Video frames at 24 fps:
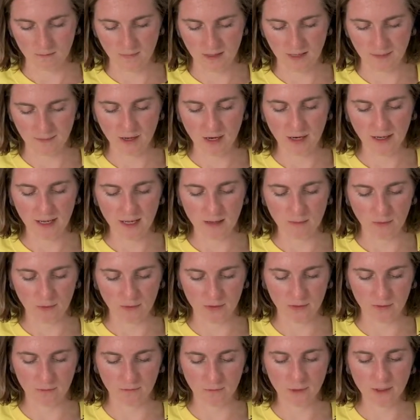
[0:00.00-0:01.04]
I'm not able
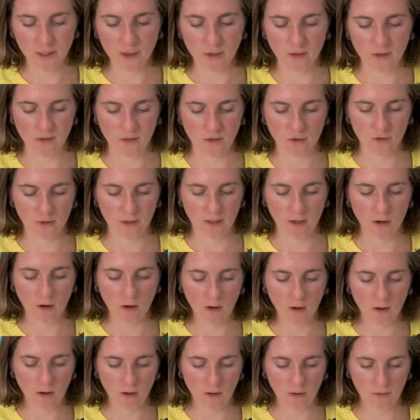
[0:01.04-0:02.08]
to reach the string
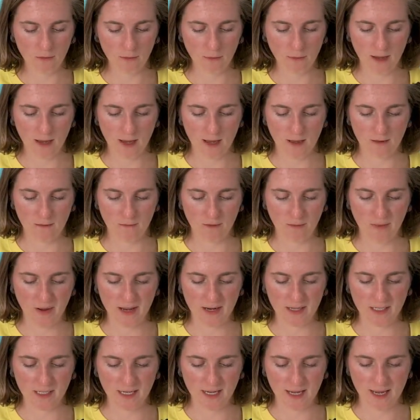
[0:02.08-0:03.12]
all the way from
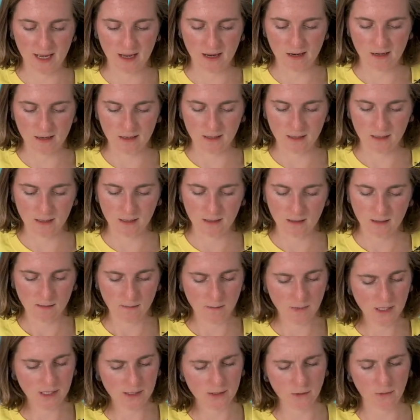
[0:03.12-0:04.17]
end to end.
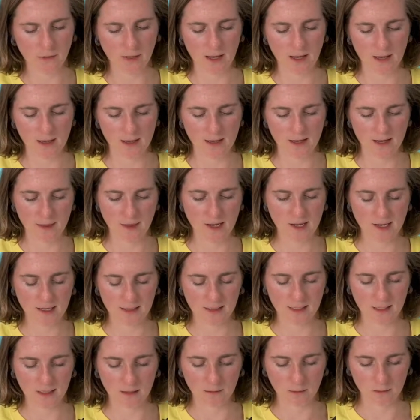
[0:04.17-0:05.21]
That's okay. I think it's
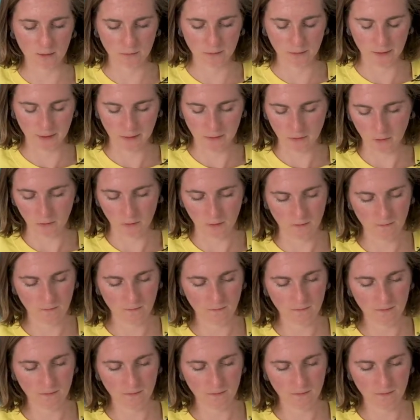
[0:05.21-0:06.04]
going to look really cool.